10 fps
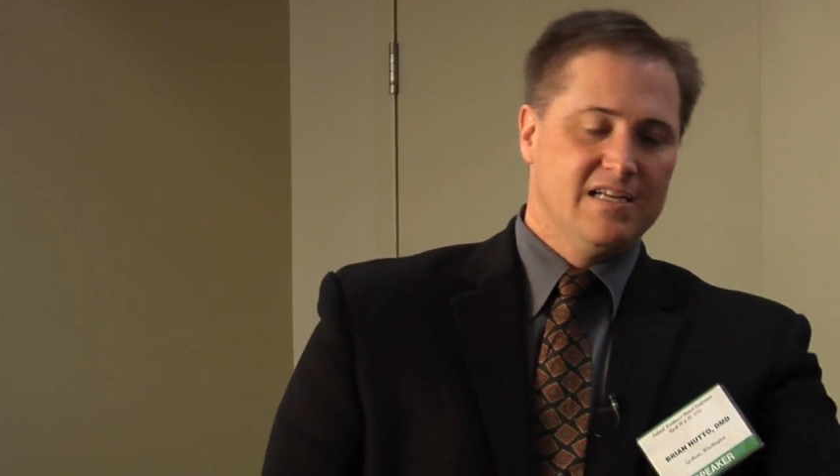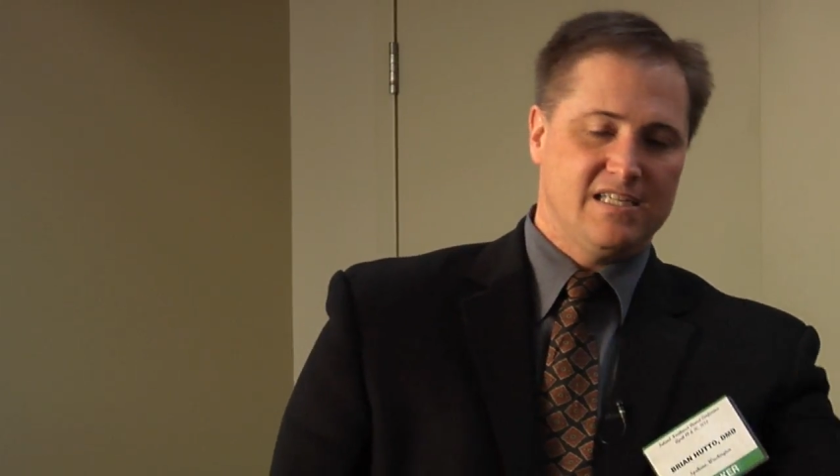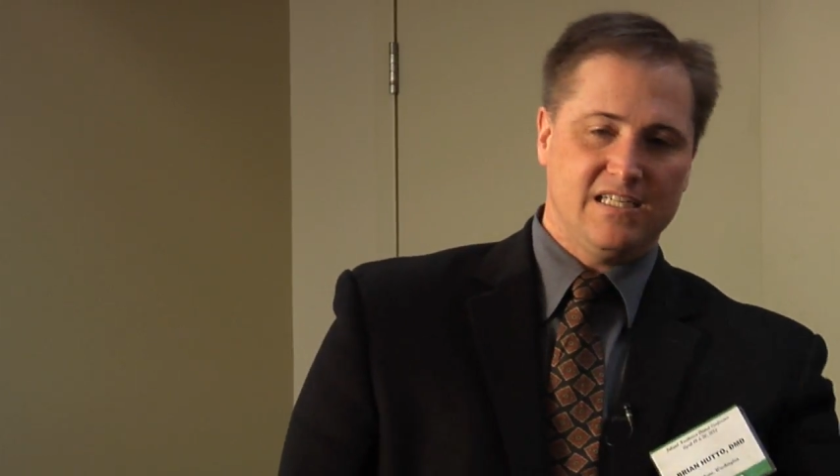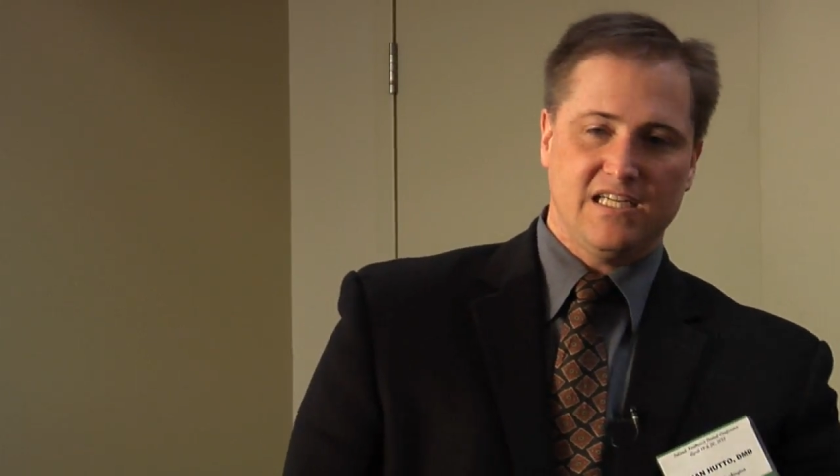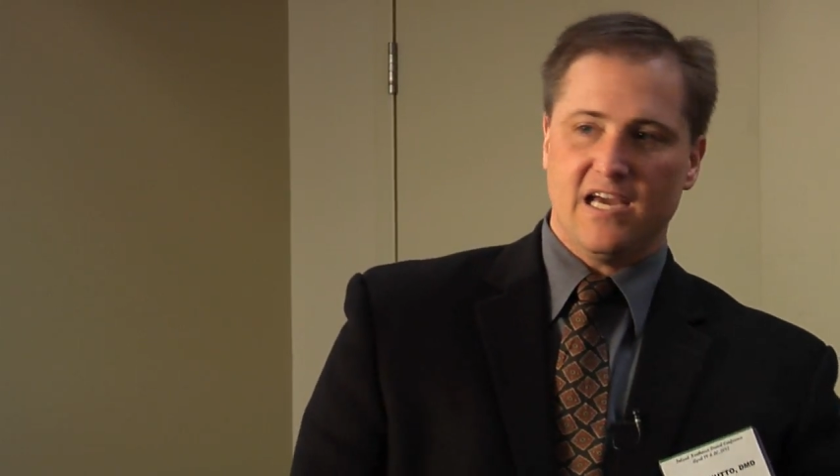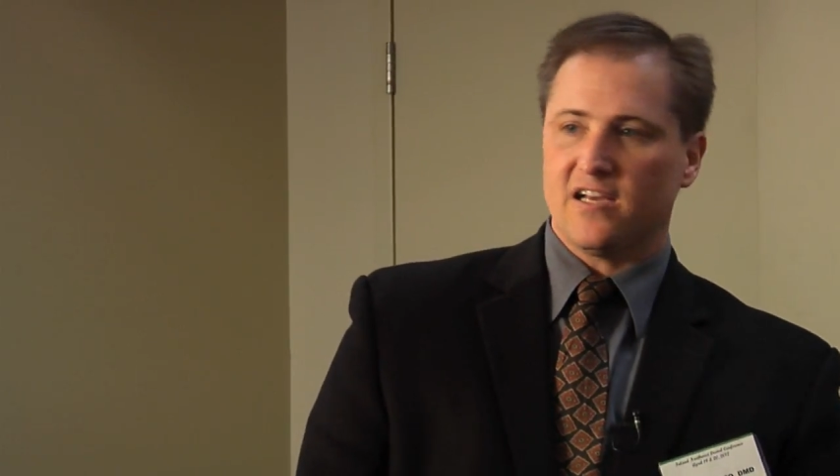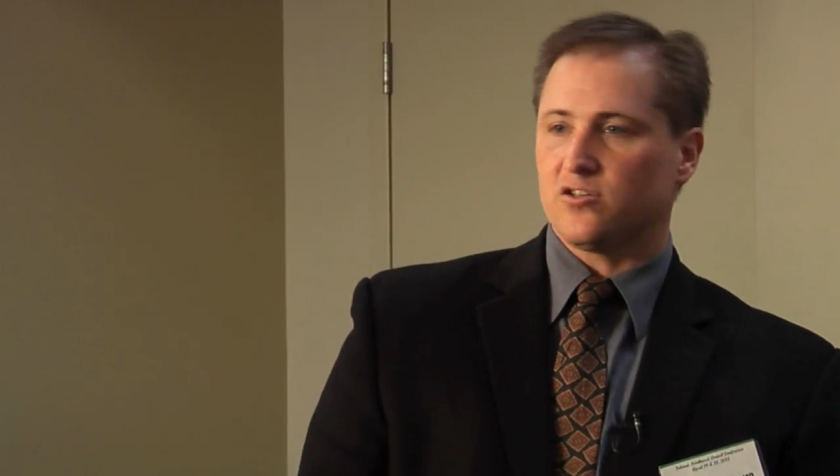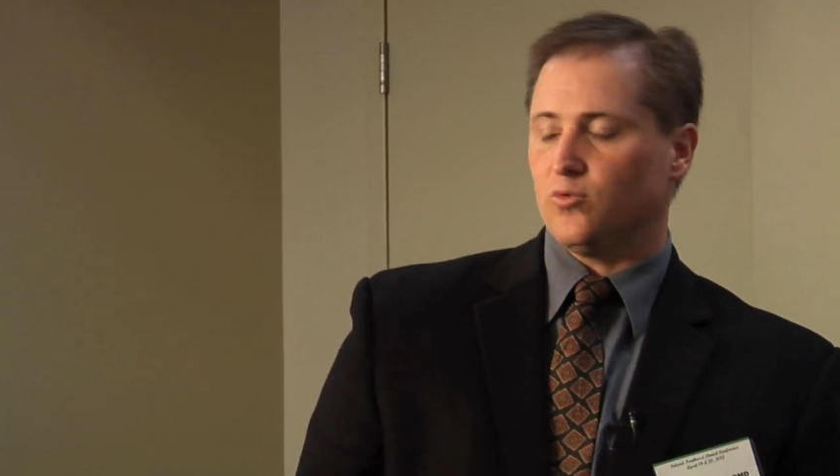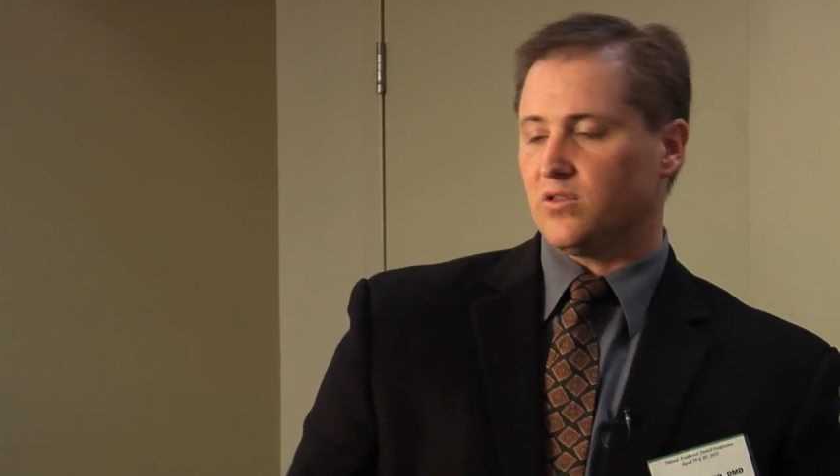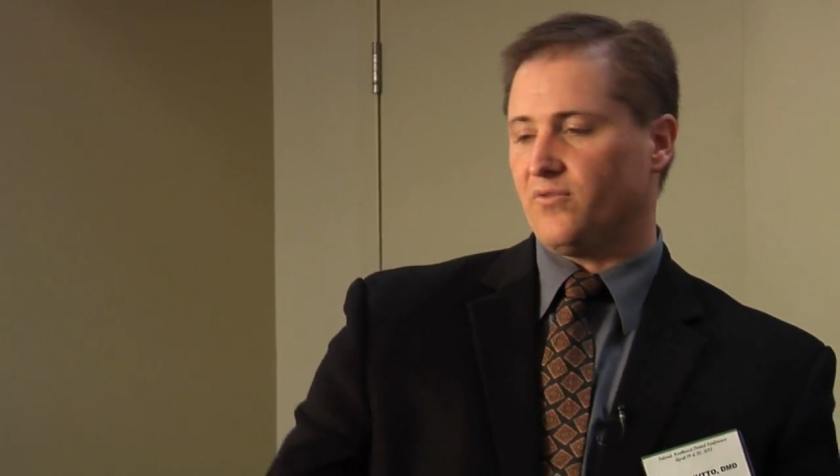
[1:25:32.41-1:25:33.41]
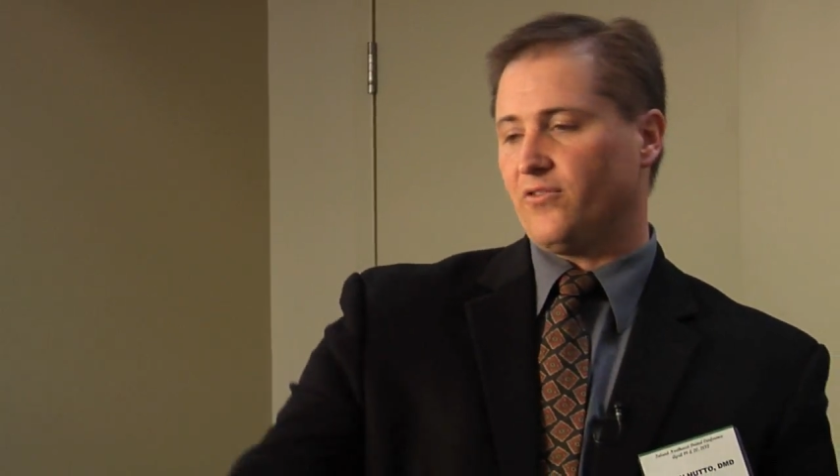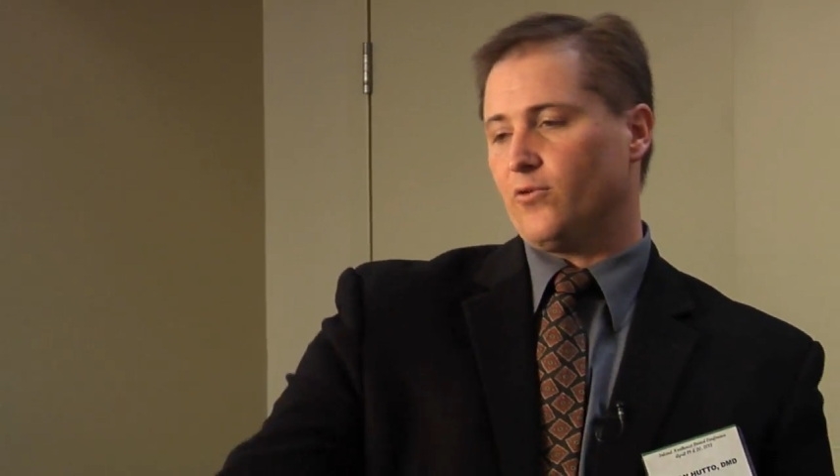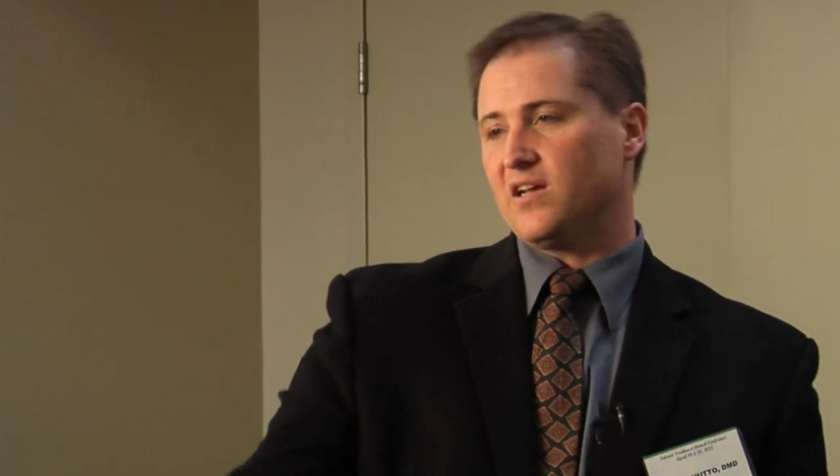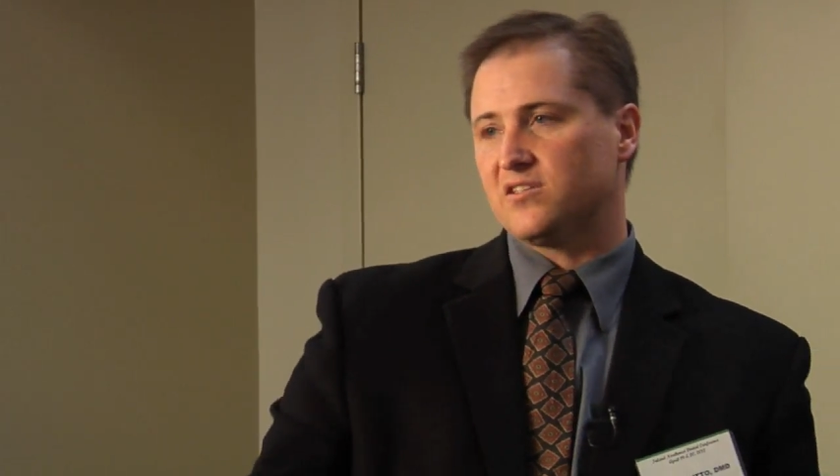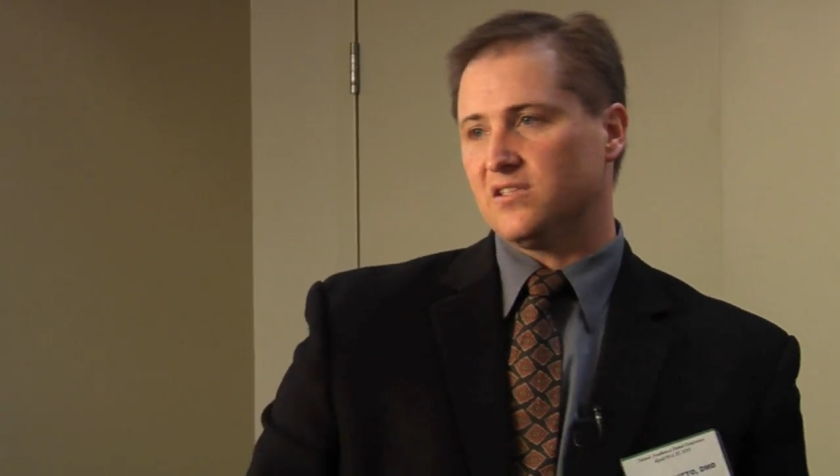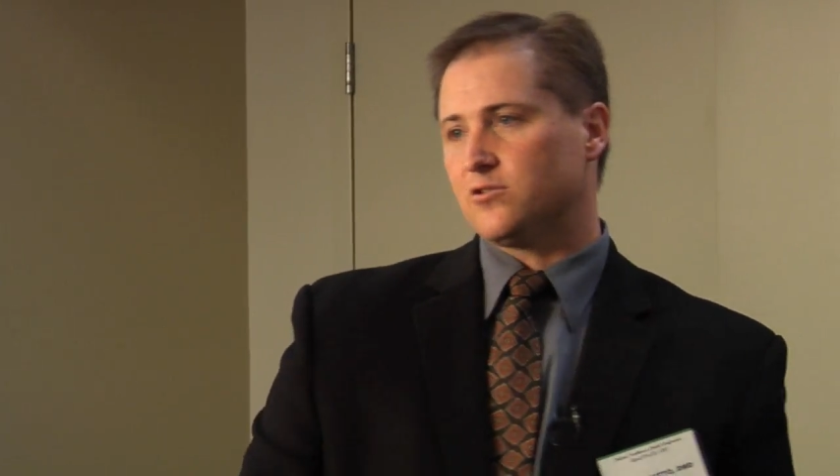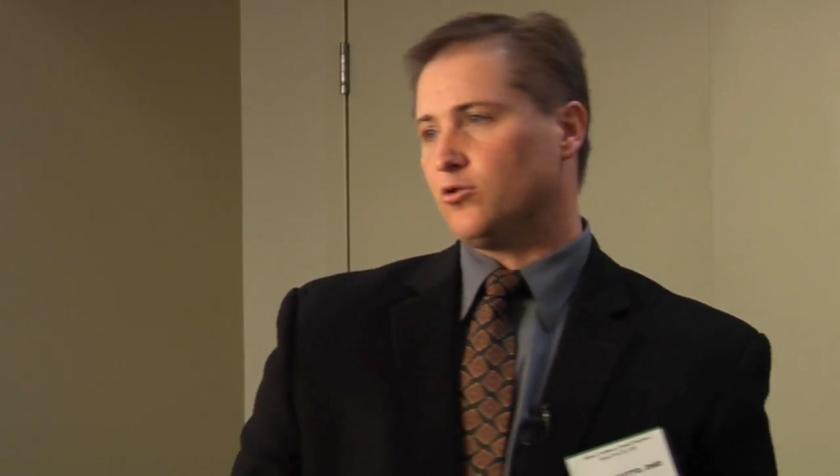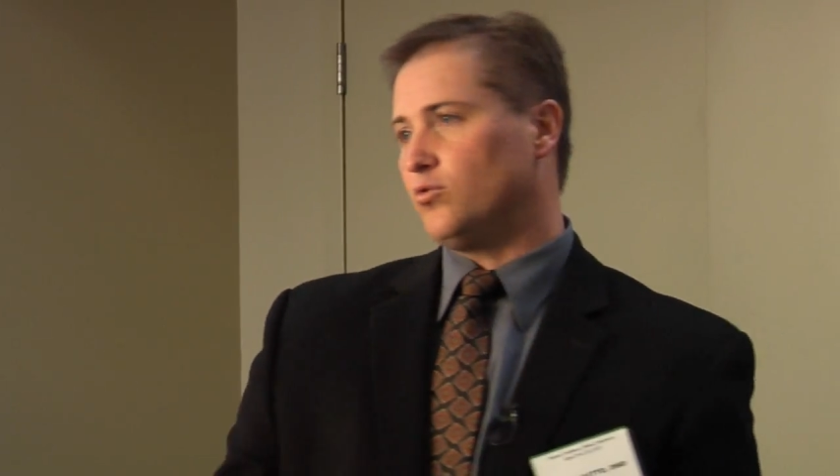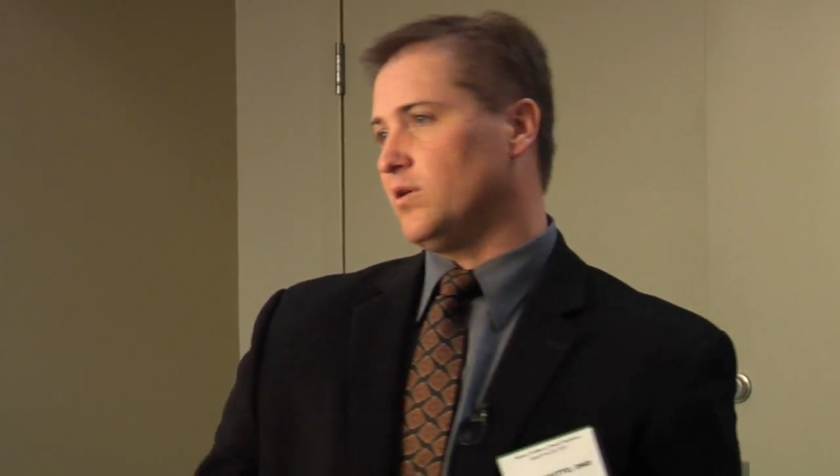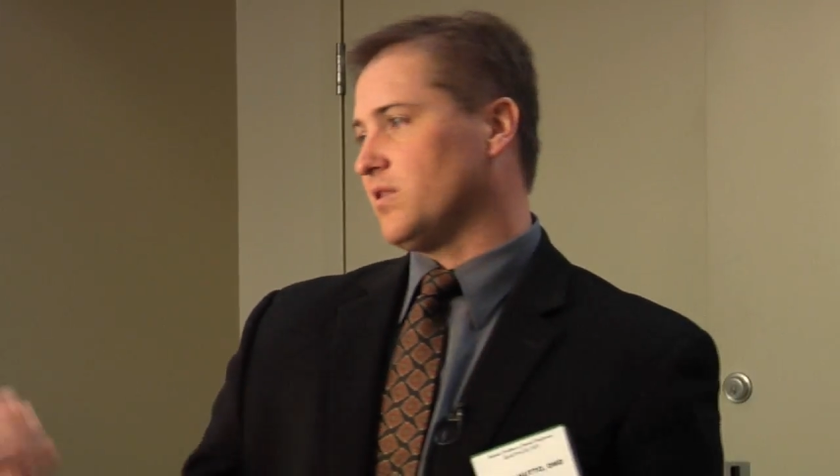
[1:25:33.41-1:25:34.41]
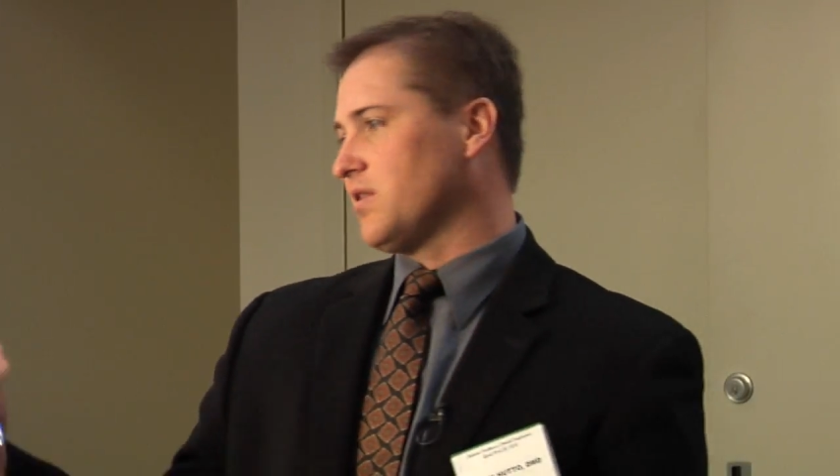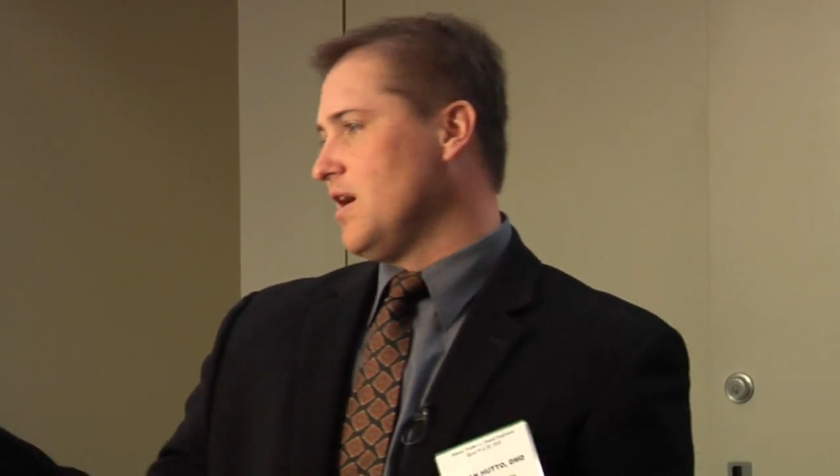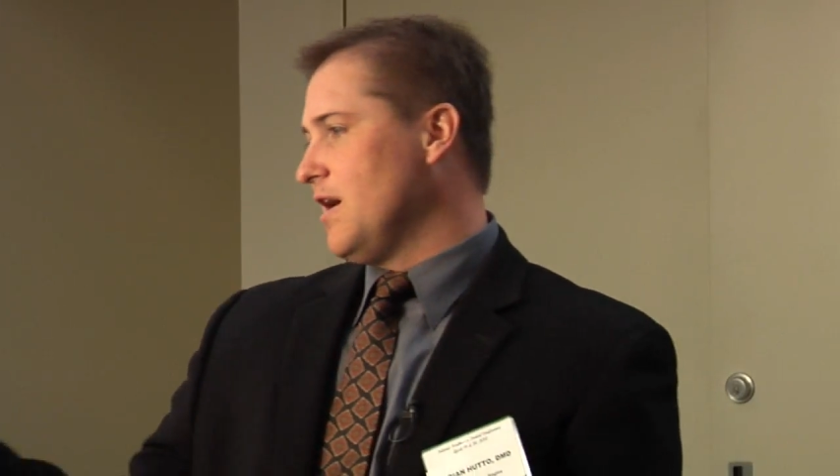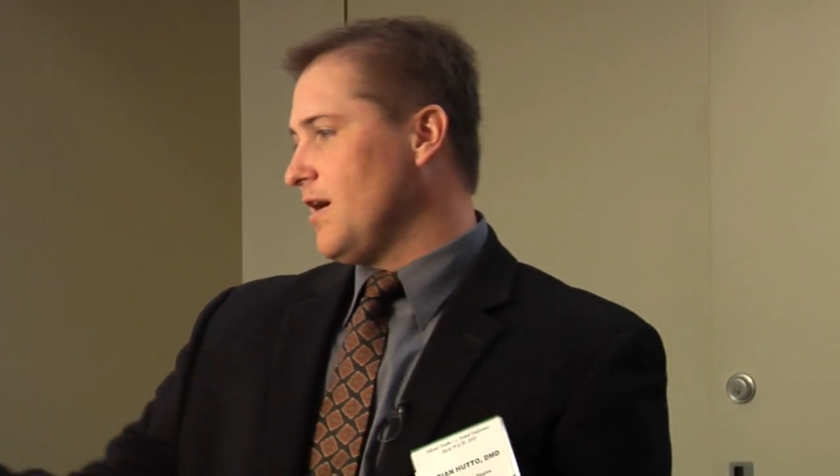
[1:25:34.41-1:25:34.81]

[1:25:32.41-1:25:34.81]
CTX or with the fluorescence or with